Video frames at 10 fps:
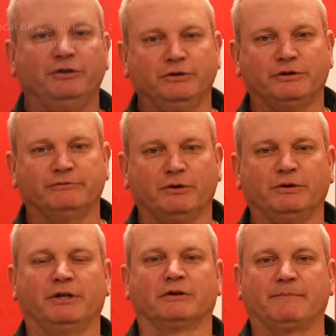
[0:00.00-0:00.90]
that you can
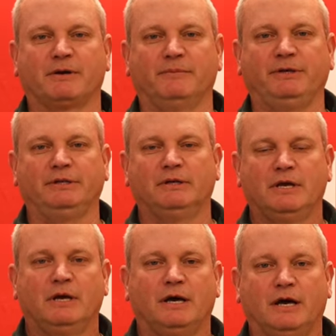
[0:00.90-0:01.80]
vote in our upcoming
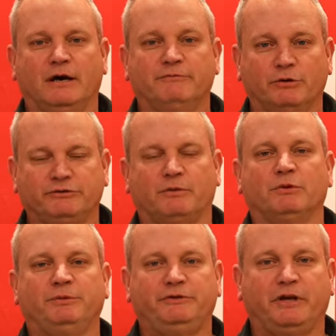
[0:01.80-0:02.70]
votes that
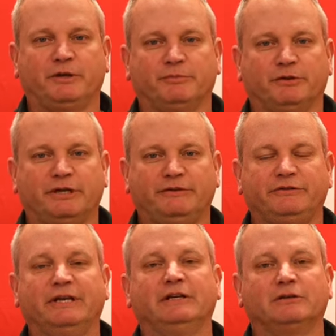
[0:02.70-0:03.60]
will be taking
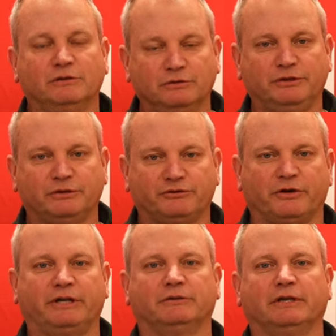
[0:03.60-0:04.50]
place, including the
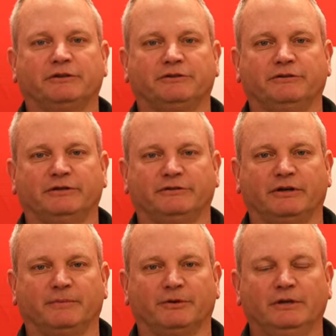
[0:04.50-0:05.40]
triennial elections this
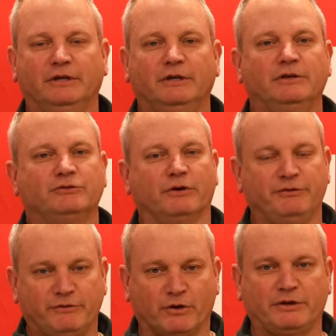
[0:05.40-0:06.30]
summer. So if
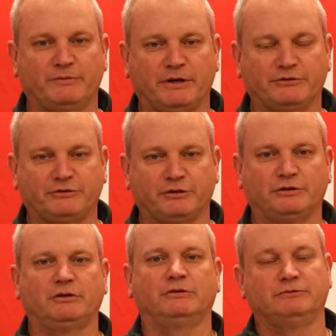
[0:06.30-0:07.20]
you've already
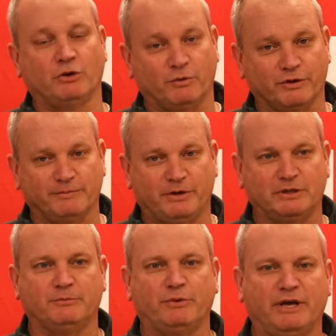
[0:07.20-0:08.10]
registered, don't worry about
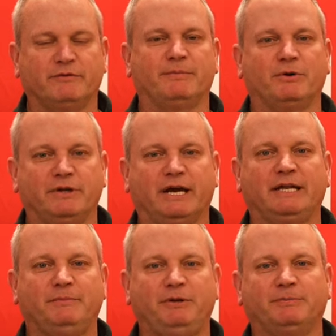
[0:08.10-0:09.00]
it. We have about
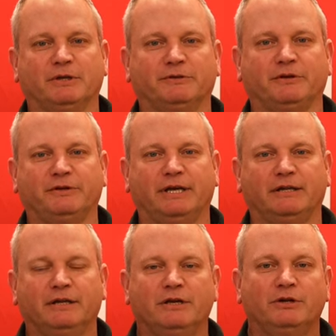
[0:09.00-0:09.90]
90 people out there
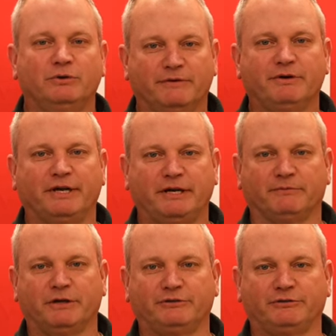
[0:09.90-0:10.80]
yet who have not yet
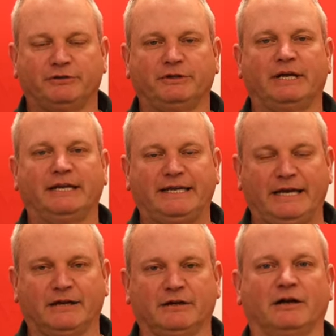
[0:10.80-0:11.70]
registered. And
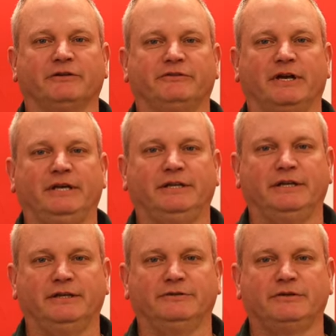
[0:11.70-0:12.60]
again, our site
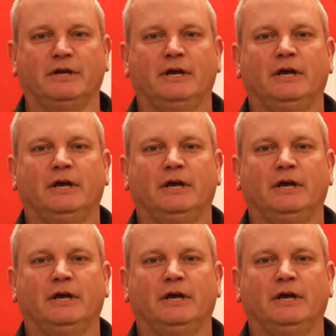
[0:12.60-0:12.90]
is